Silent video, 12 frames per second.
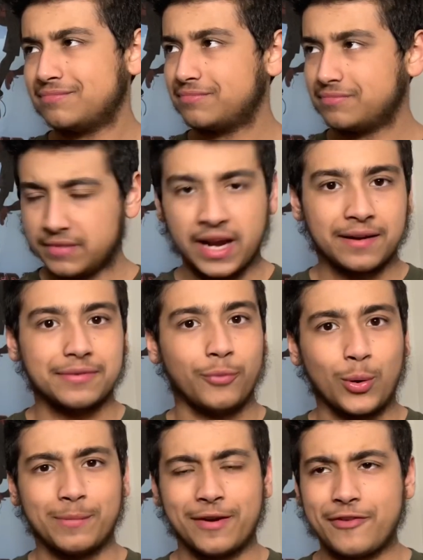Yeah, one
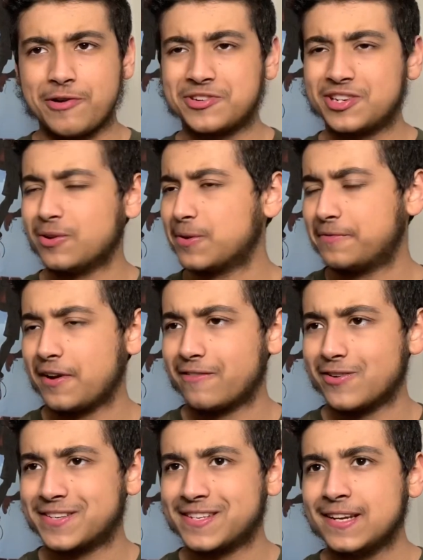of my favorite childhood
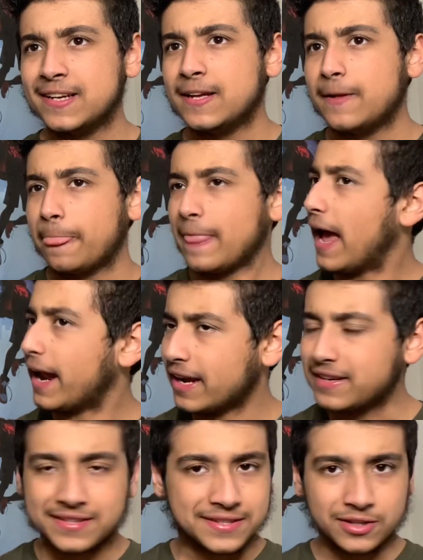favorites. And I'd
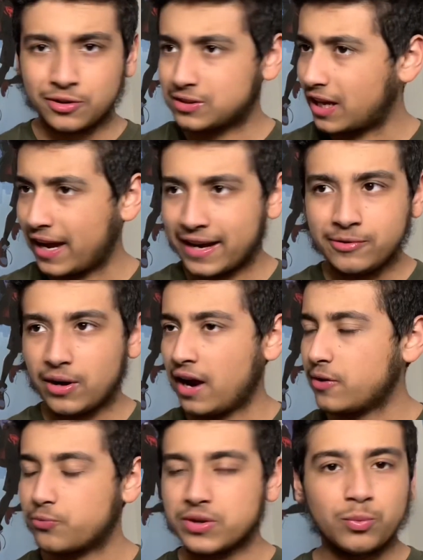
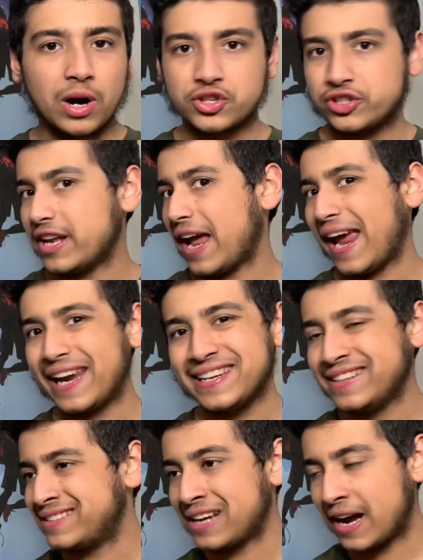rewatch it
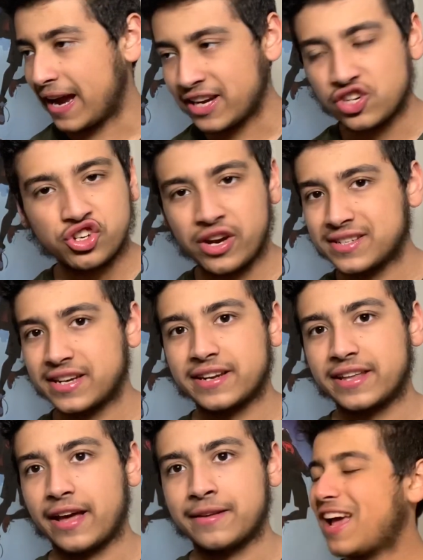any chance I'd
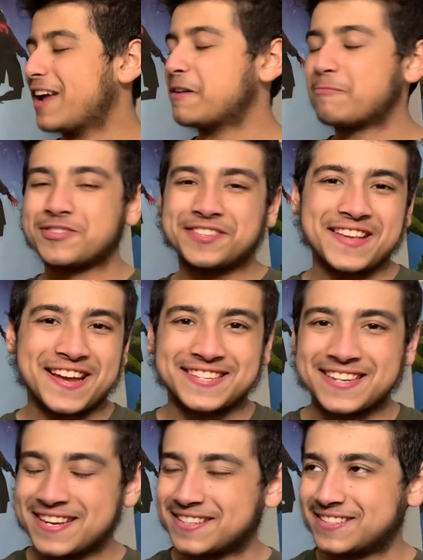get. At number 6,
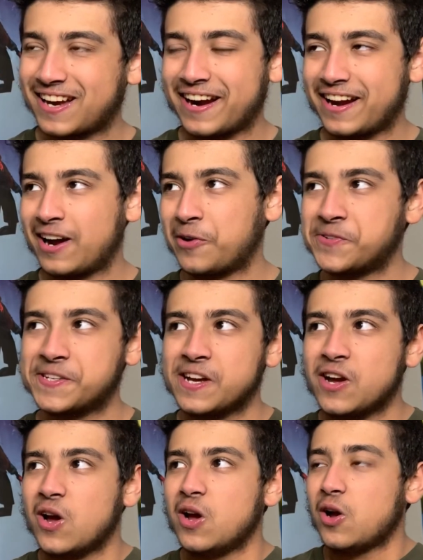Inside Out.
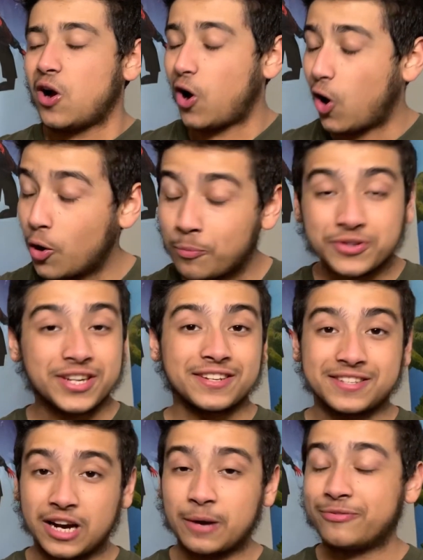Almost at the
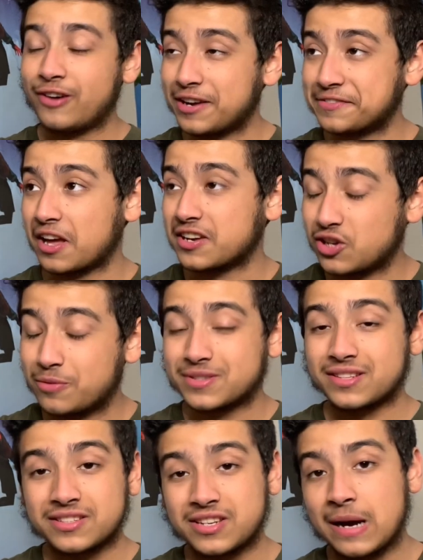top 5, guys. Almost at
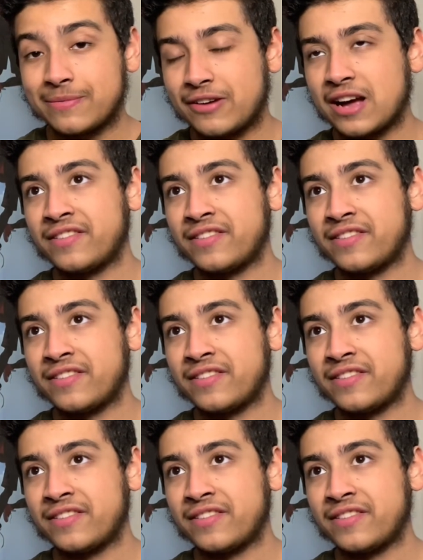the top 5.